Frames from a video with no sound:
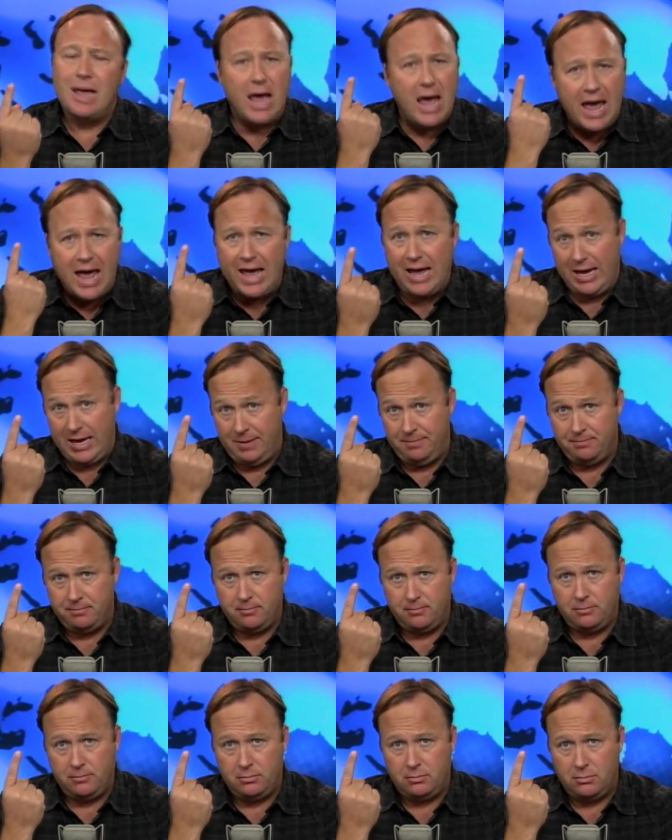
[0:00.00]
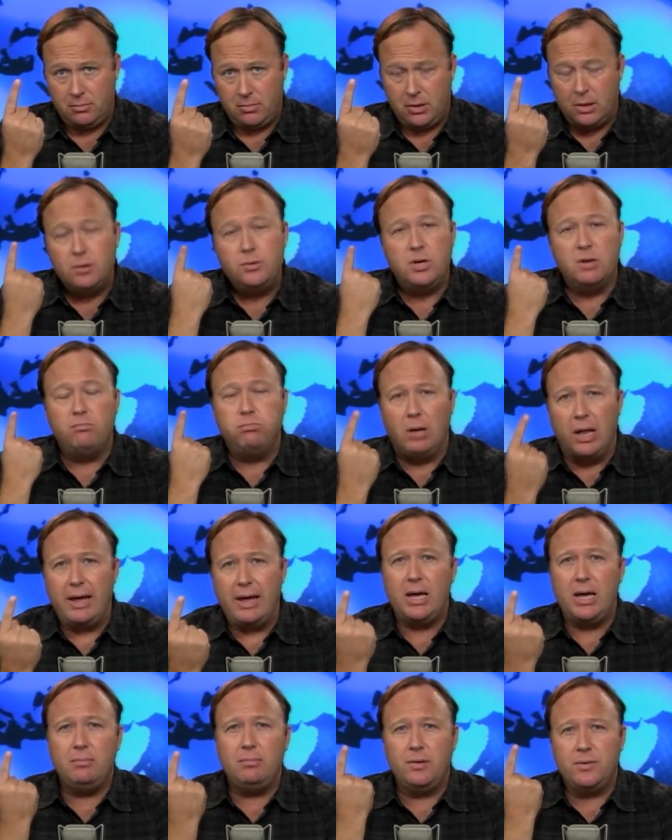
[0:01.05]
A, to
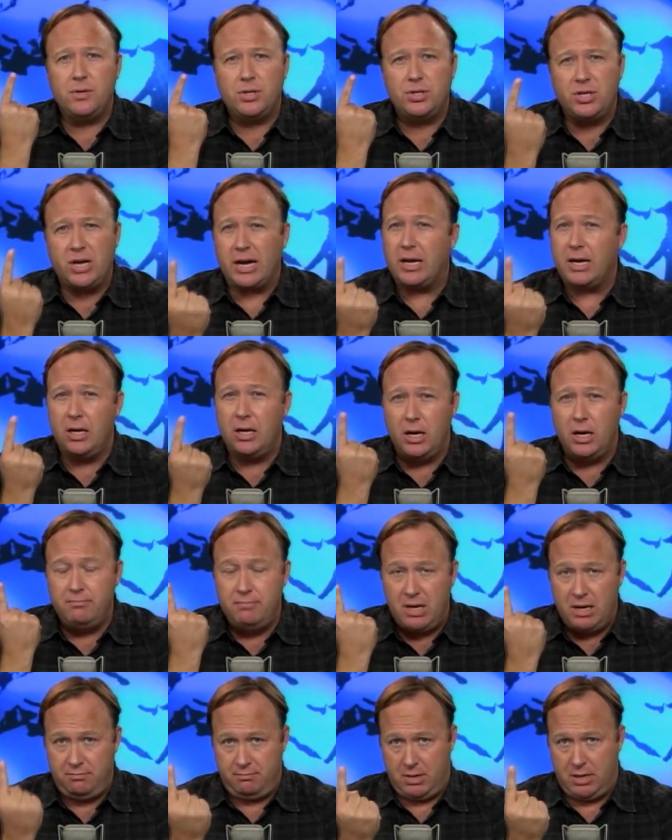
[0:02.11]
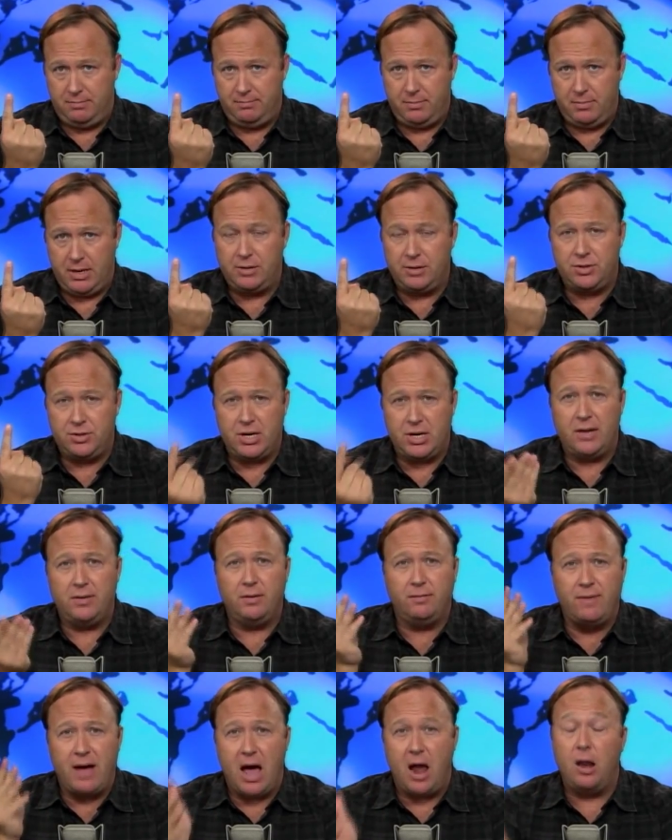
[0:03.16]
blame the Second Amendment and say
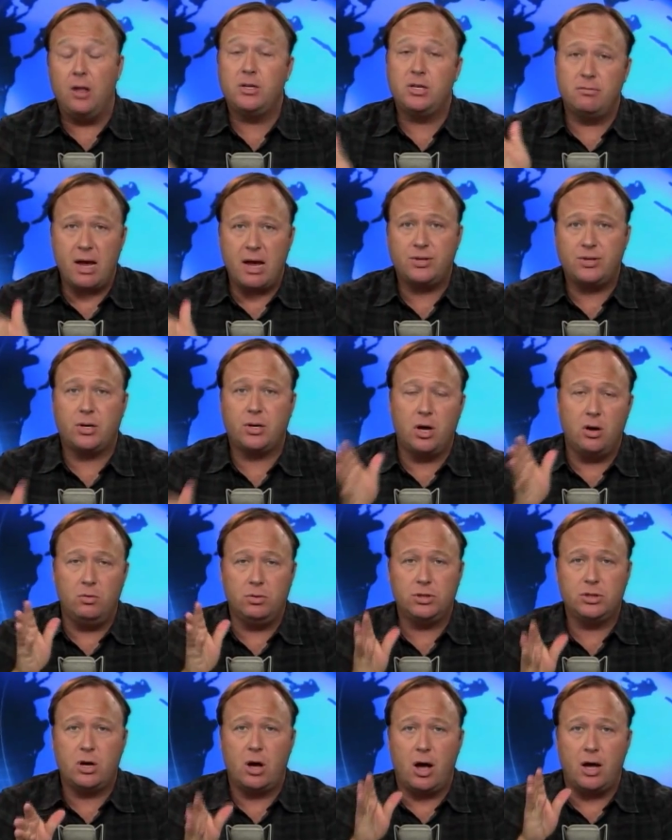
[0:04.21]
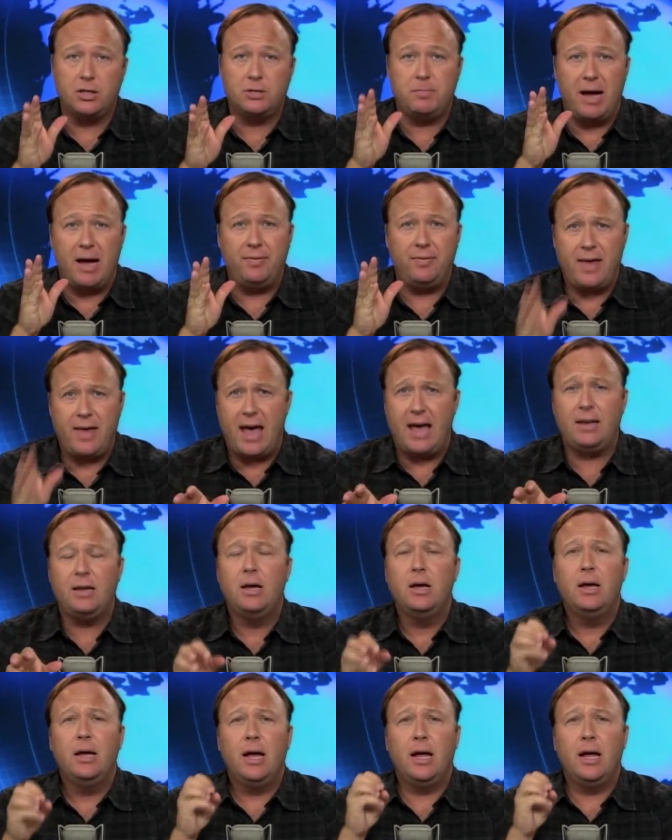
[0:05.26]
the violence in Mexico was caused by that,